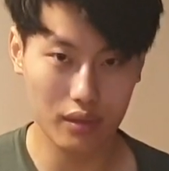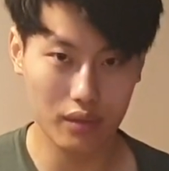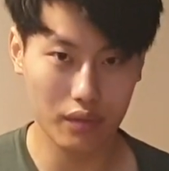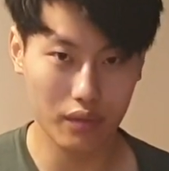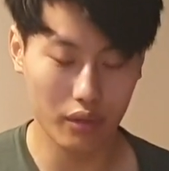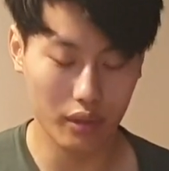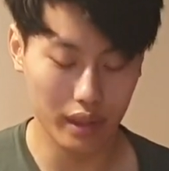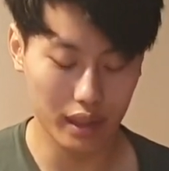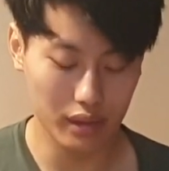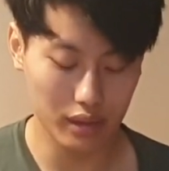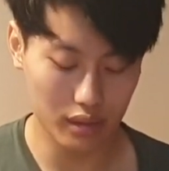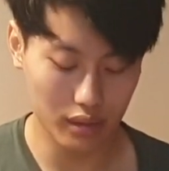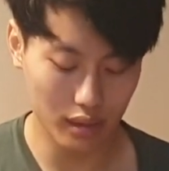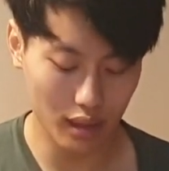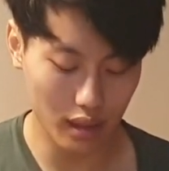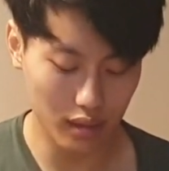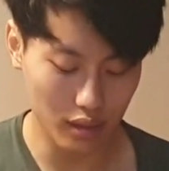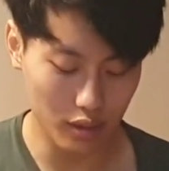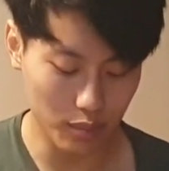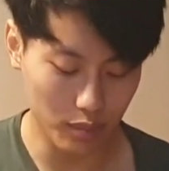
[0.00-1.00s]
for a
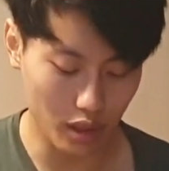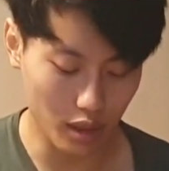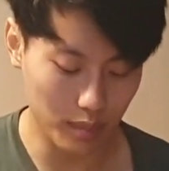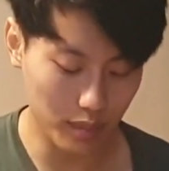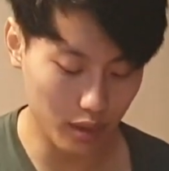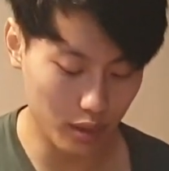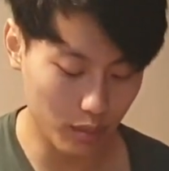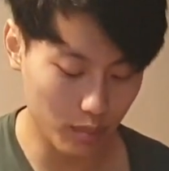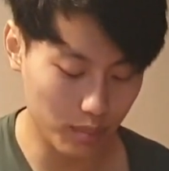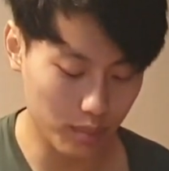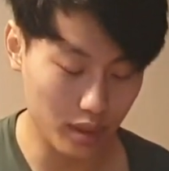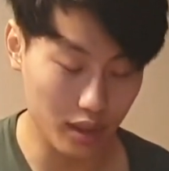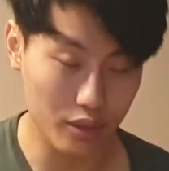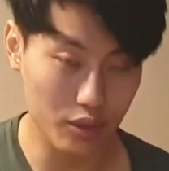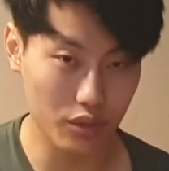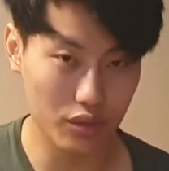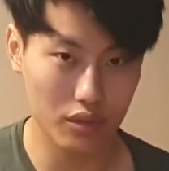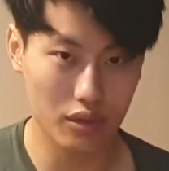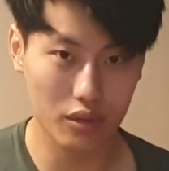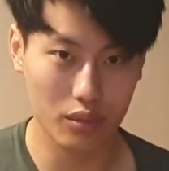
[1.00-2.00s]
standard barbell, but
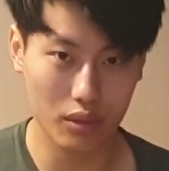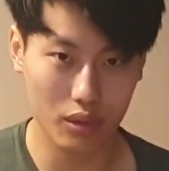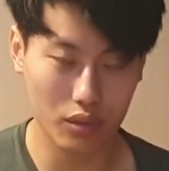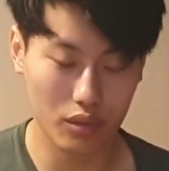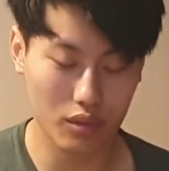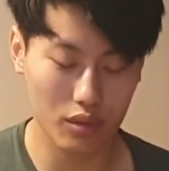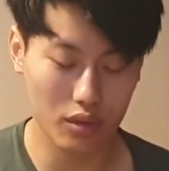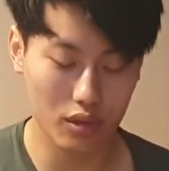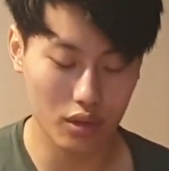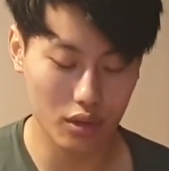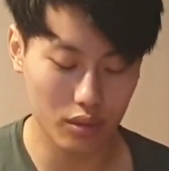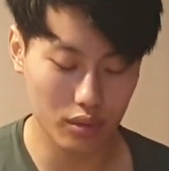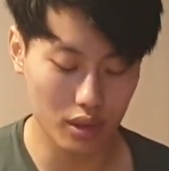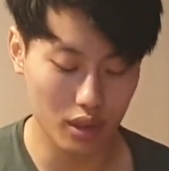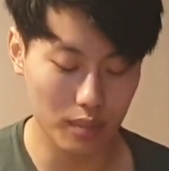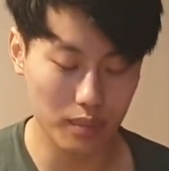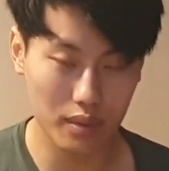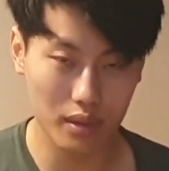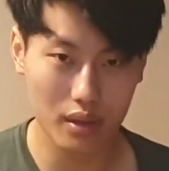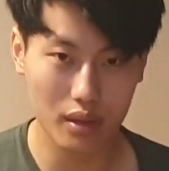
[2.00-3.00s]
you still want to load
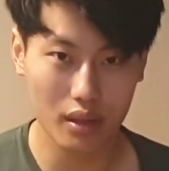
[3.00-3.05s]
up